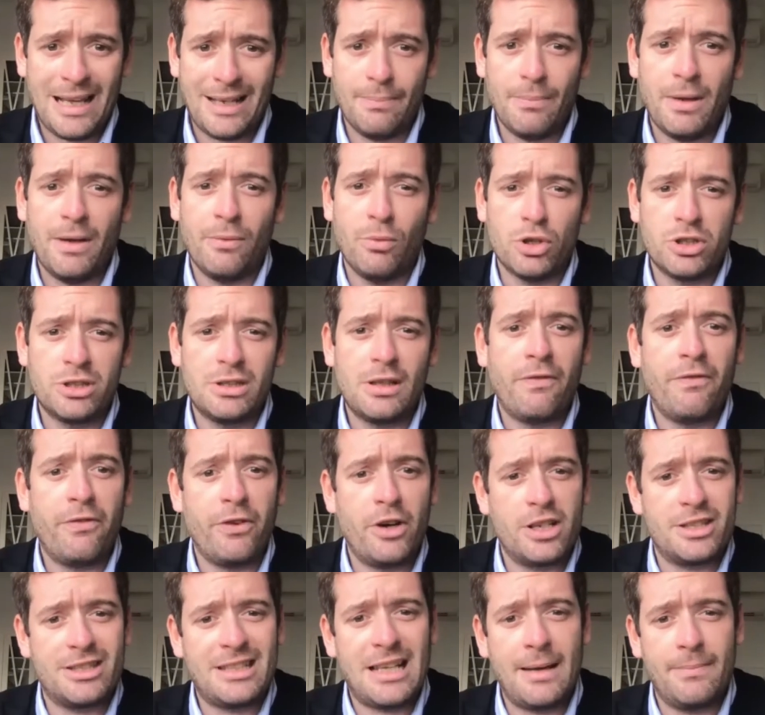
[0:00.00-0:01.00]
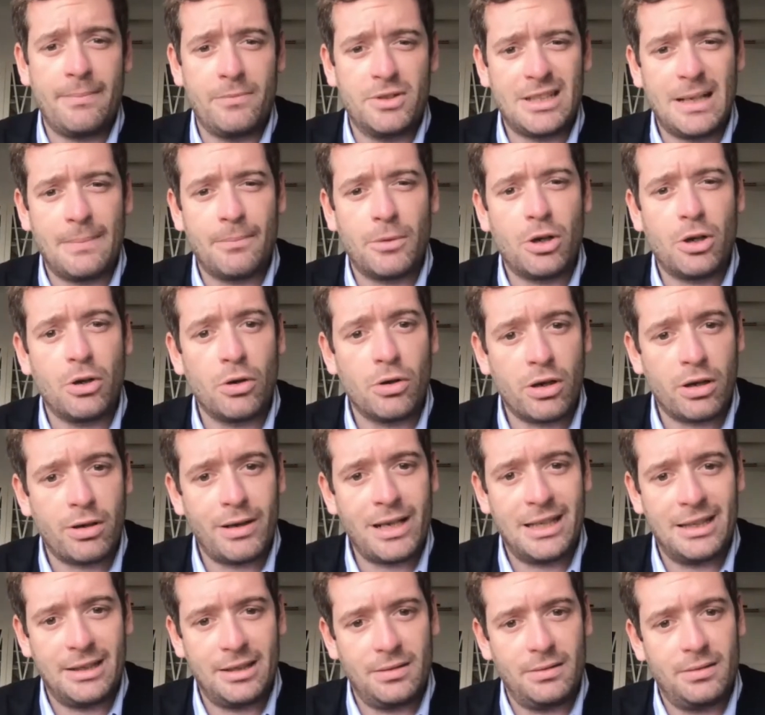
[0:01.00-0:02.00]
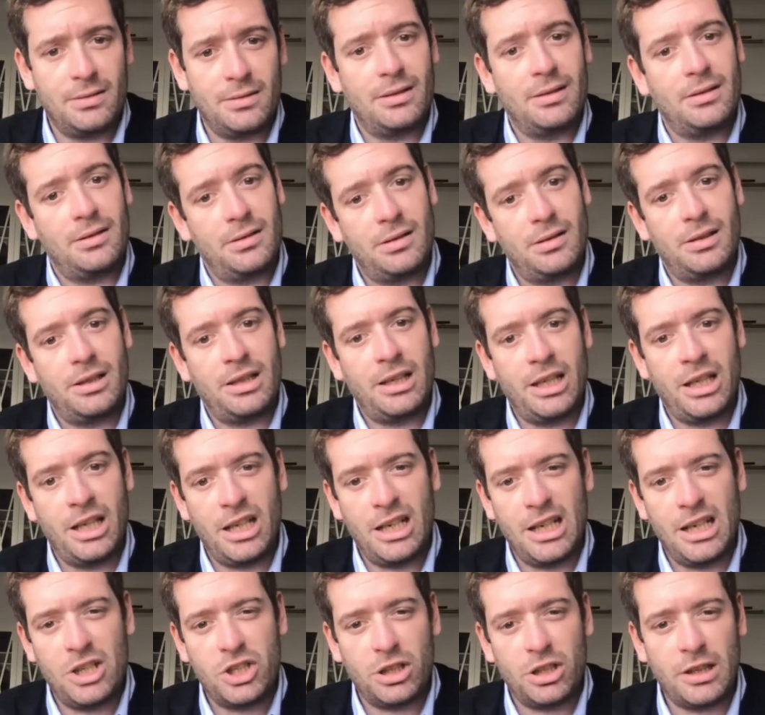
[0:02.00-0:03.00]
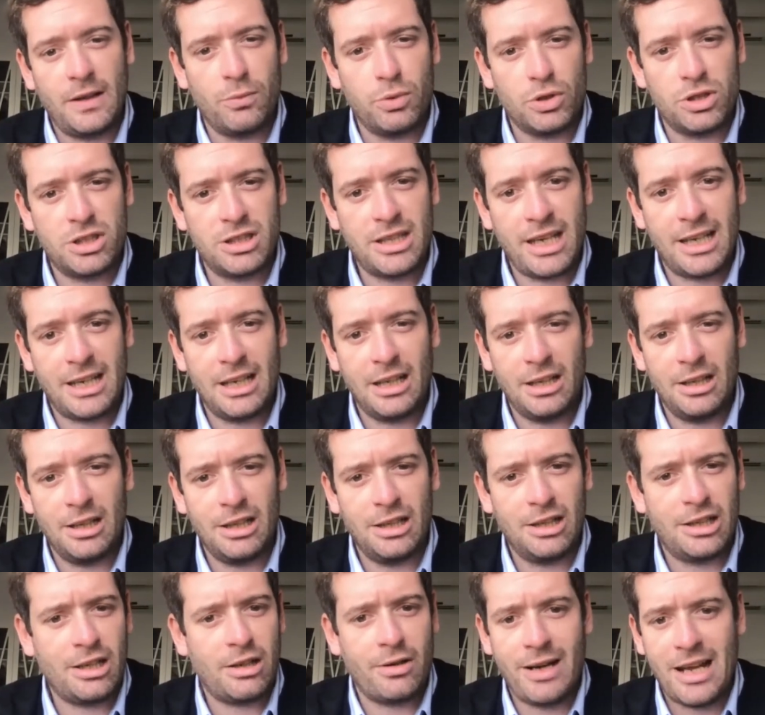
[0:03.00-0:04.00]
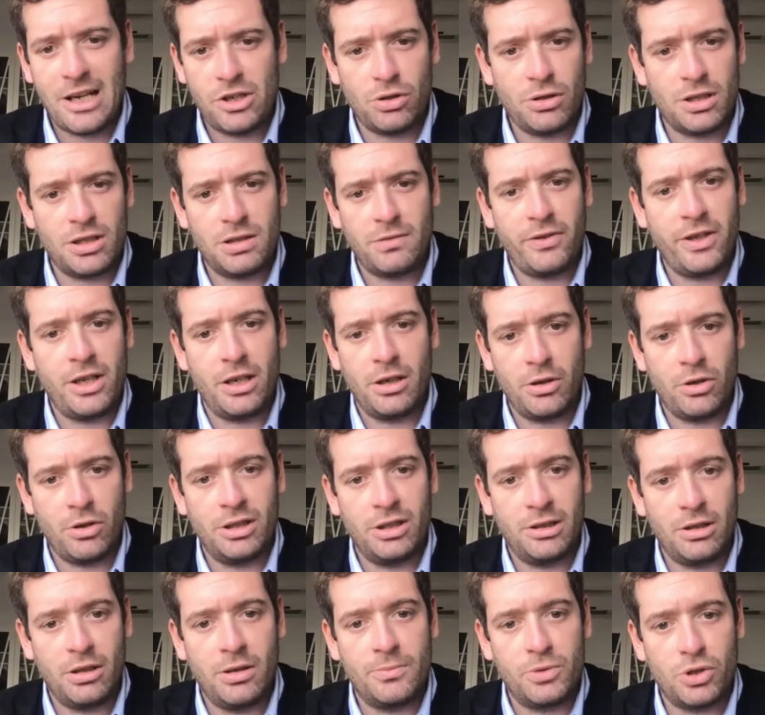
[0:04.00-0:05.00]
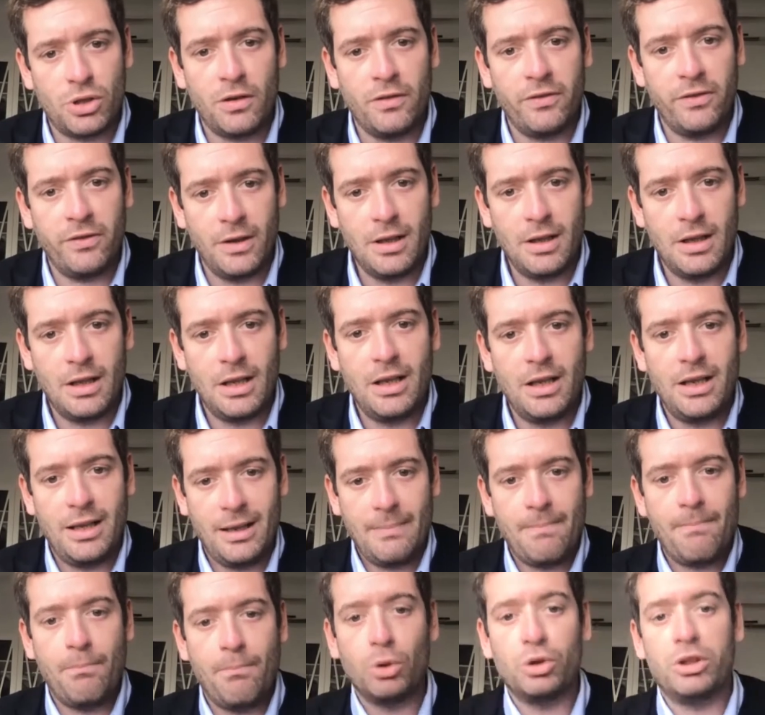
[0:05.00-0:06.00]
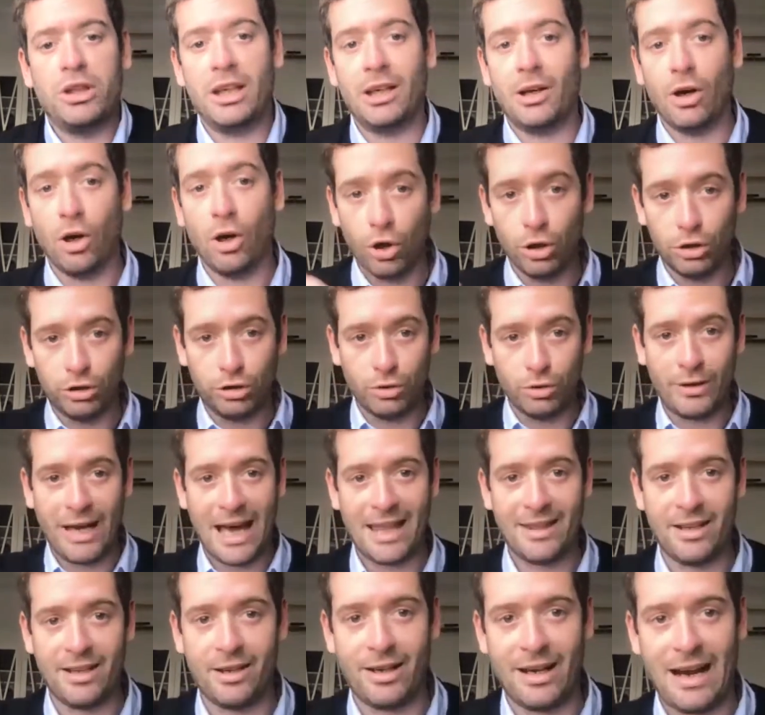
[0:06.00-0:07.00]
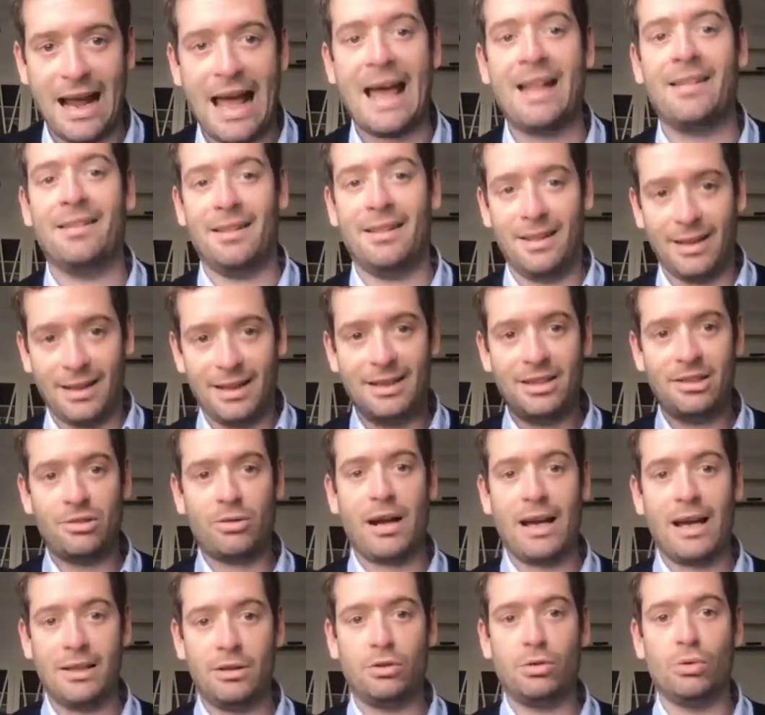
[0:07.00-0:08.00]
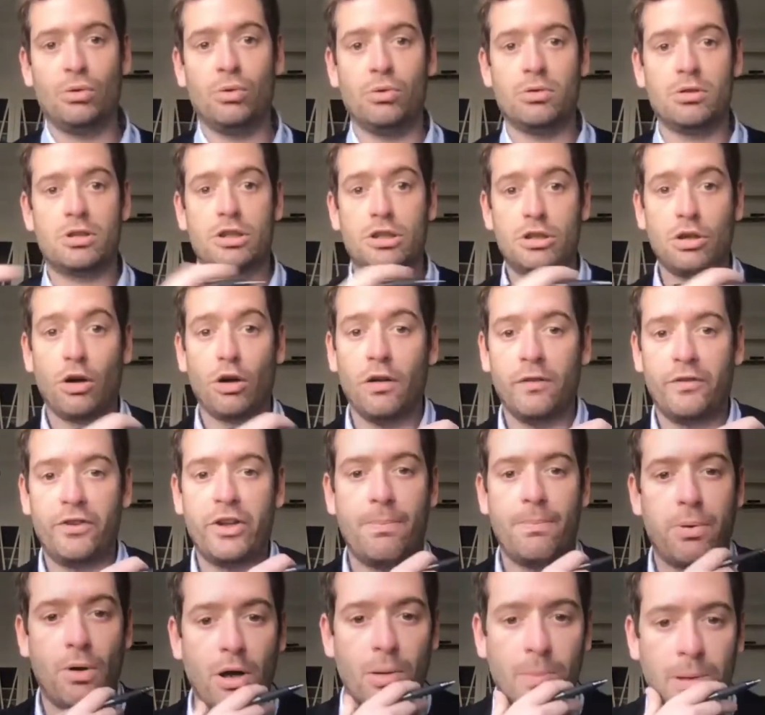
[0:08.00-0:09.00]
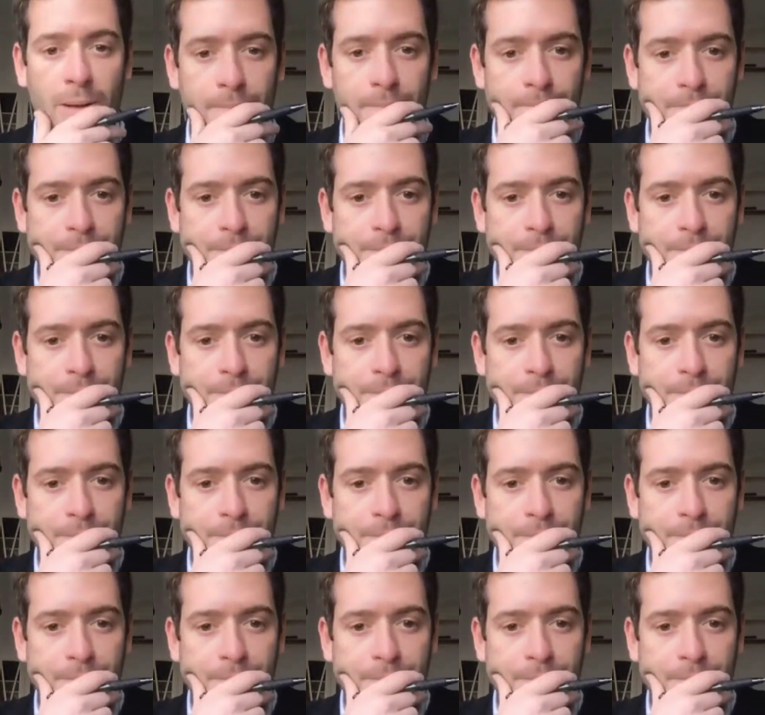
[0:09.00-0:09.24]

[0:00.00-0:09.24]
it was the first time some concrete initiative was taken in the international sphere now, in terms of putting all together and trying to solve the problem.